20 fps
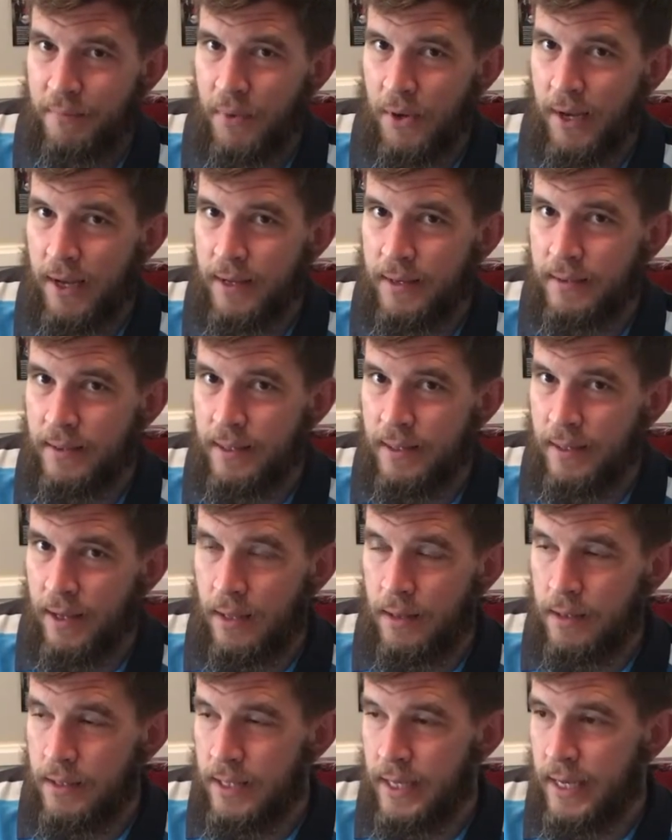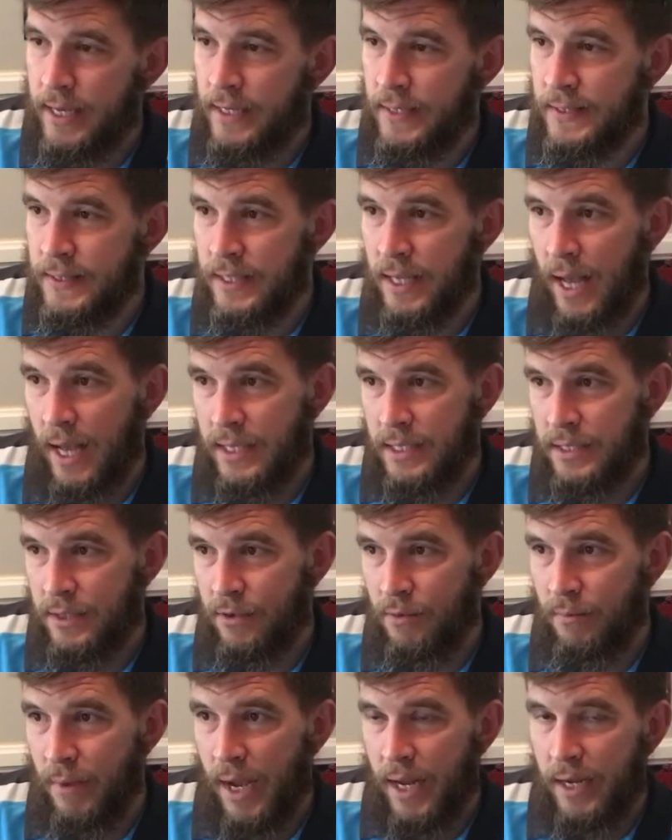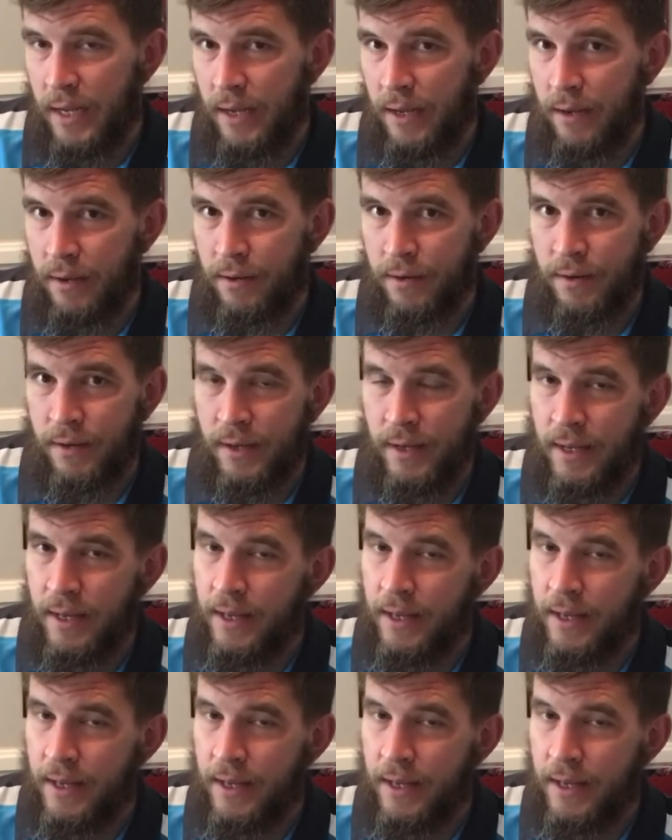but nonetheless, I still made it here.